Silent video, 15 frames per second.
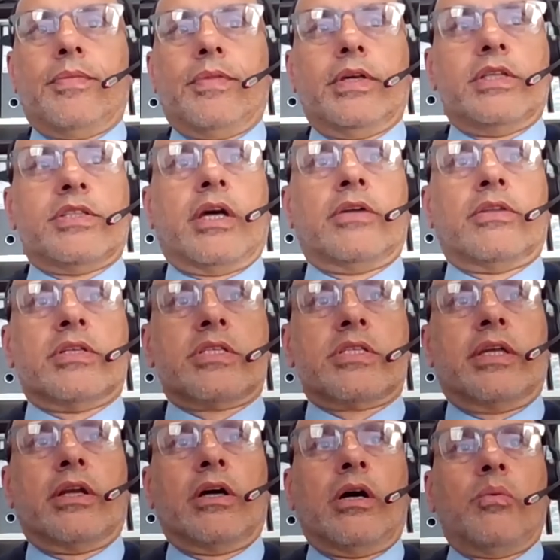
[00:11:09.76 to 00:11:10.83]
These owners
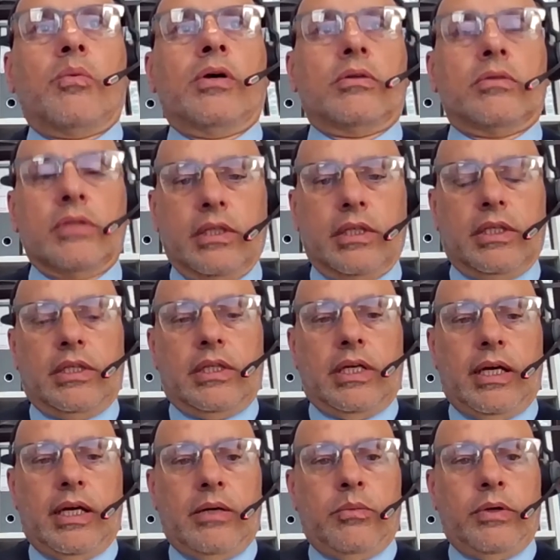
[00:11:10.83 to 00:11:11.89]
said, oh, well,
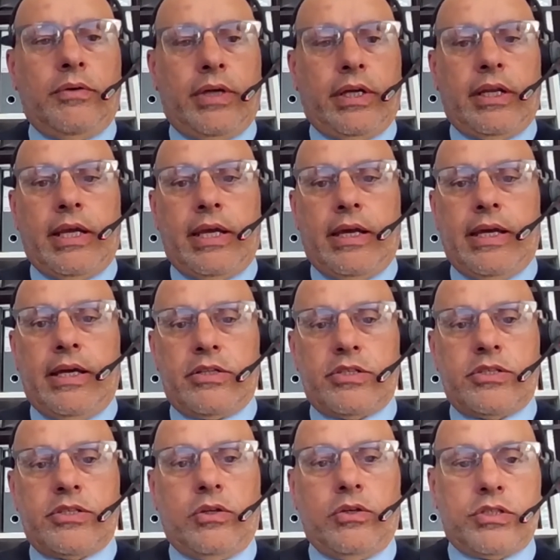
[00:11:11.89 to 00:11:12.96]
we reckon our
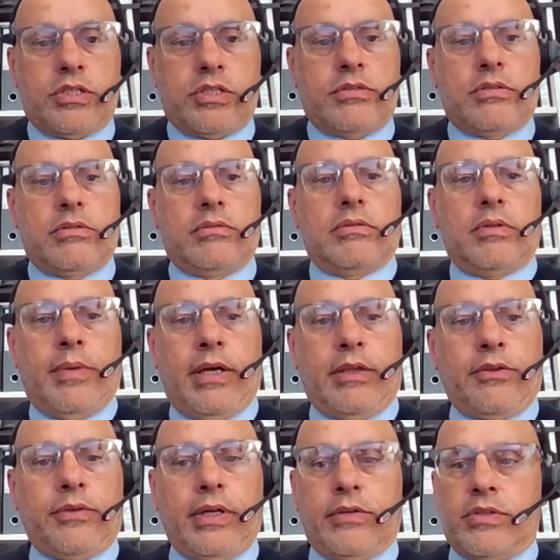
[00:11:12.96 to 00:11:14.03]
house lost about
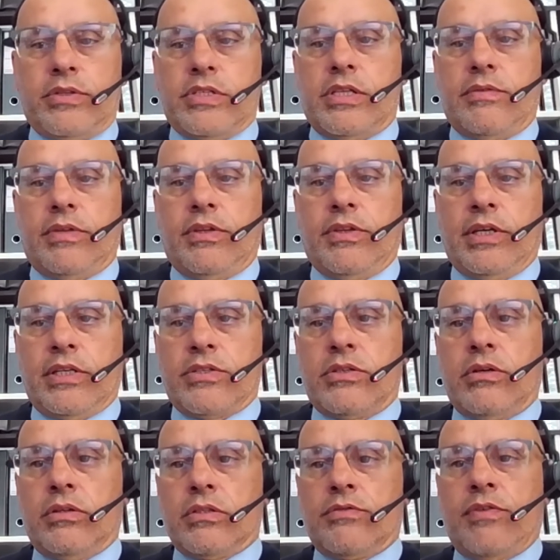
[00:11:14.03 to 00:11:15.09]

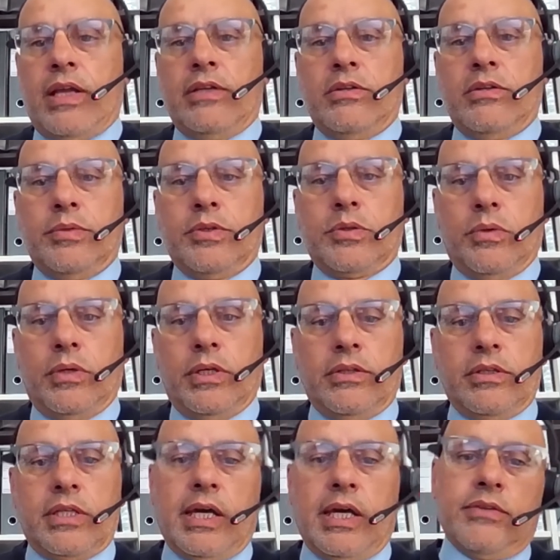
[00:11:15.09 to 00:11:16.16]
$370,000 value between
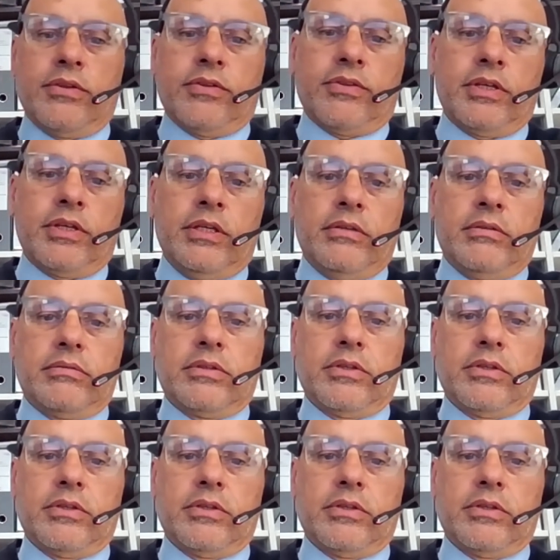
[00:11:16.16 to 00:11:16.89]
the date that the